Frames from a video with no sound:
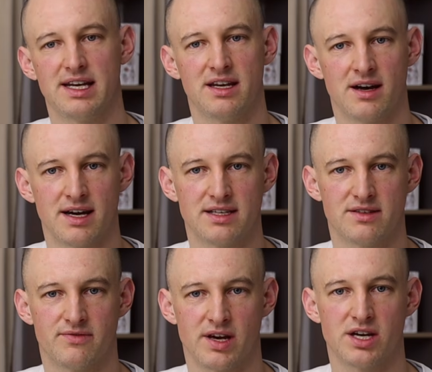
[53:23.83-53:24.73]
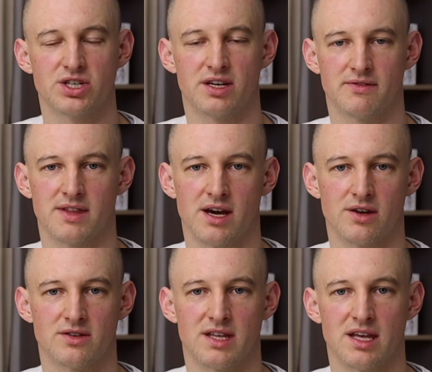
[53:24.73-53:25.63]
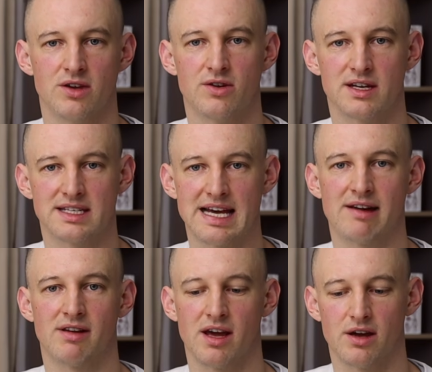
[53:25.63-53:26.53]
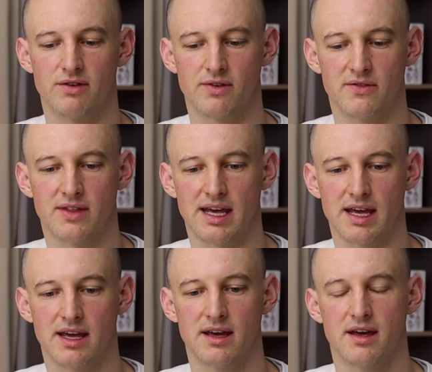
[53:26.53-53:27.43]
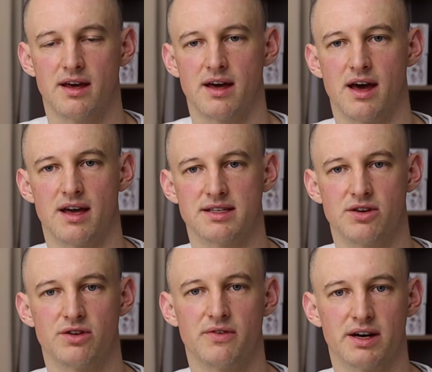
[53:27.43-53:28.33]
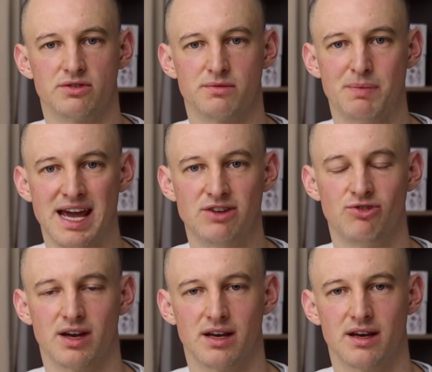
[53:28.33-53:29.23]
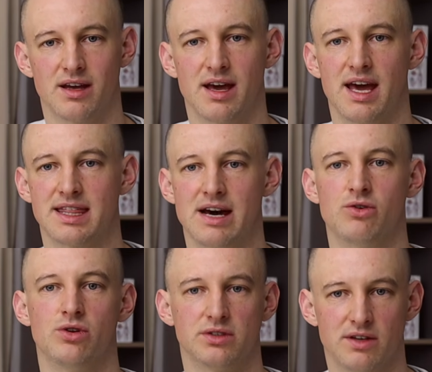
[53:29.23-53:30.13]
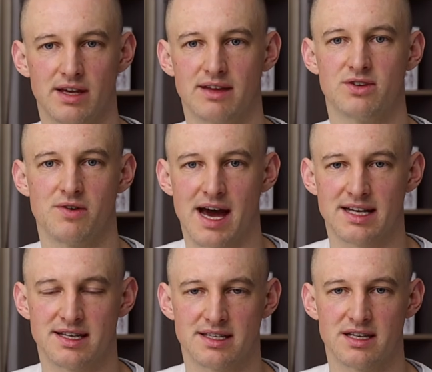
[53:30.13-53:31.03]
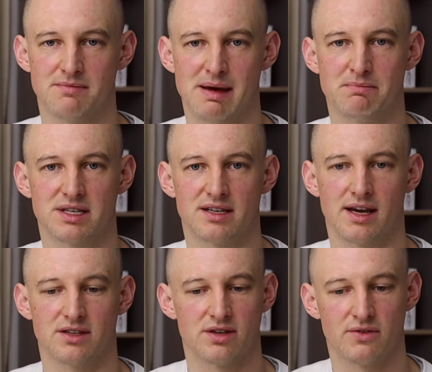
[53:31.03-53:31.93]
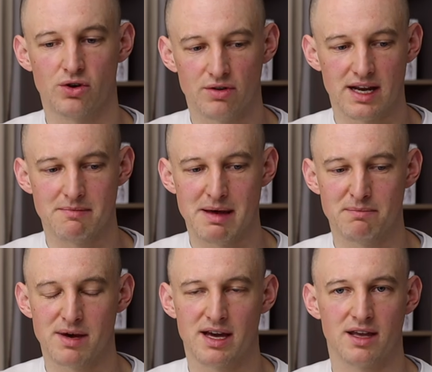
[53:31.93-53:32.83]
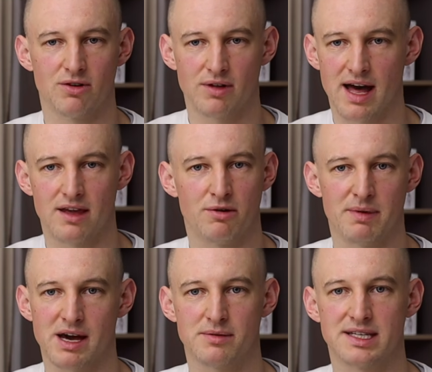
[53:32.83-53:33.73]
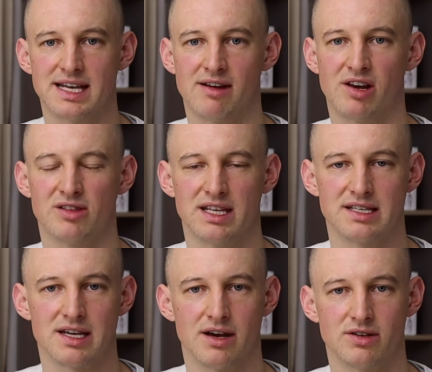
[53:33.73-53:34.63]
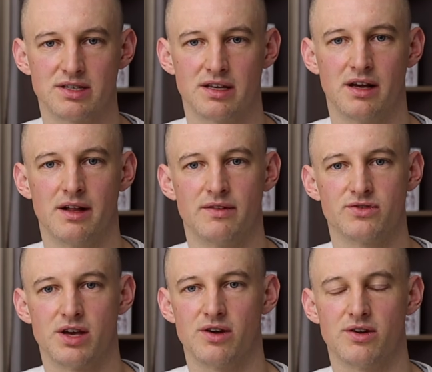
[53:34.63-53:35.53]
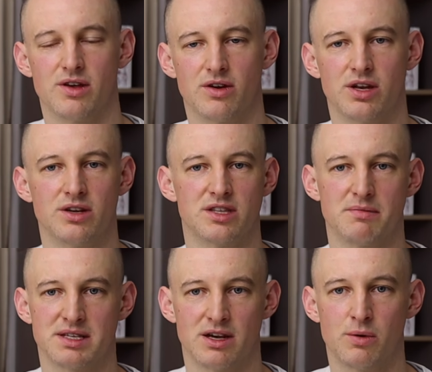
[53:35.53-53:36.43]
nice version of those that you can download from the Zero to Finals Patreon, and that also gives you access to the member site. So if you're already a member, you'll be able to download these notes so you can use them as a